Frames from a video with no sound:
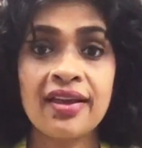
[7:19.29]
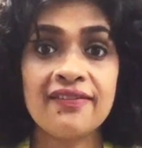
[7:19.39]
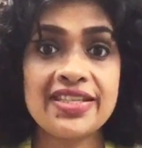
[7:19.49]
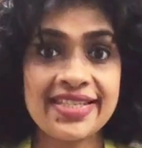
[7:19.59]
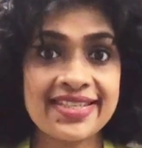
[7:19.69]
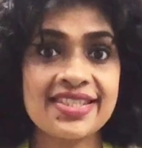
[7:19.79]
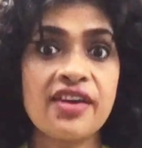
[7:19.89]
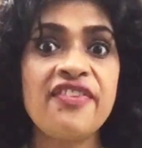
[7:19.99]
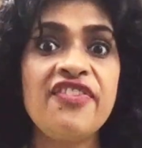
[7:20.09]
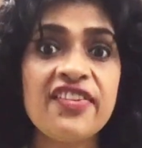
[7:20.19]
which is the
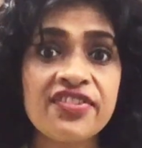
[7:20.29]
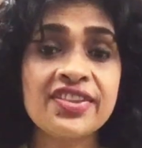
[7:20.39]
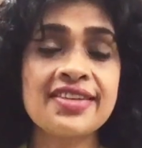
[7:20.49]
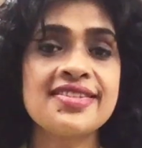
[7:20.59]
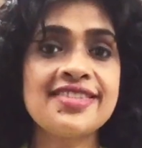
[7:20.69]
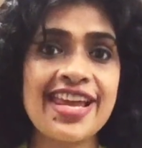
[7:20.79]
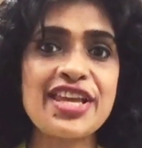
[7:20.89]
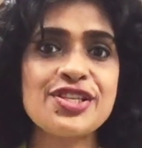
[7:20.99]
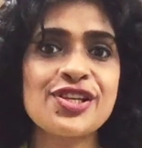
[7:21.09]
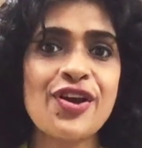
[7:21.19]
fifth
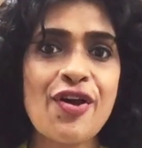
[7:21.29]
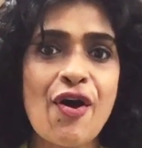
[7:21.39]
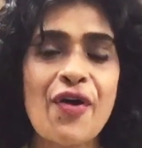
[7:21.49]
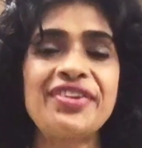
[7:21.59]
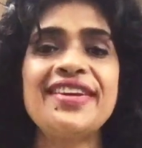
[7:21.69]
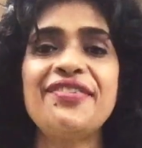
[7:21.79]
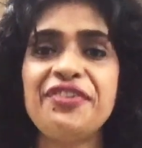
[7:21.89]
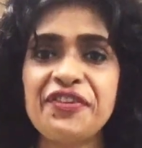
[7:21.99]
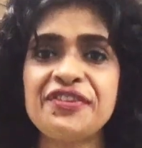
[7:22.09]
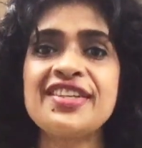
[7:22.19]
stage or the
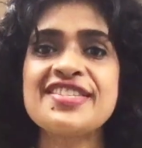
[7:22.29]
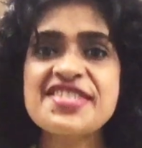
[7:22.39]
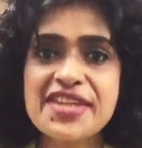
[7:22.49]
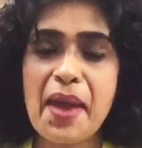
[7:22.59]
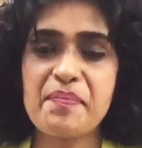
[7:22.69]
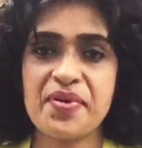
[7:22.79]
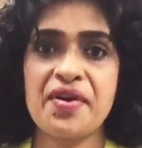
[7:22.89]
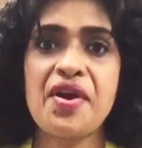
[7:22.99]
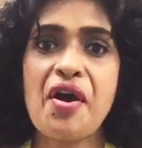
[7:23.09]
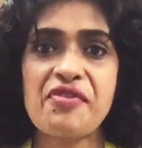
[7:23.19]
fifth step
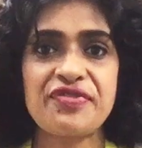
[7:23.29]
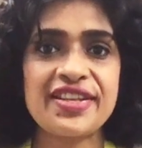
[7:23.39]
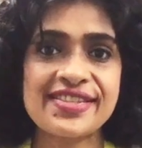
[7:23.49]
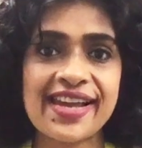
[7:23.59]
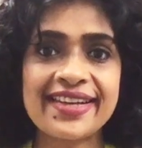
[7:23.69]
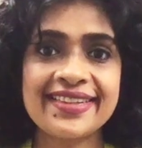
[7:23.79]
of design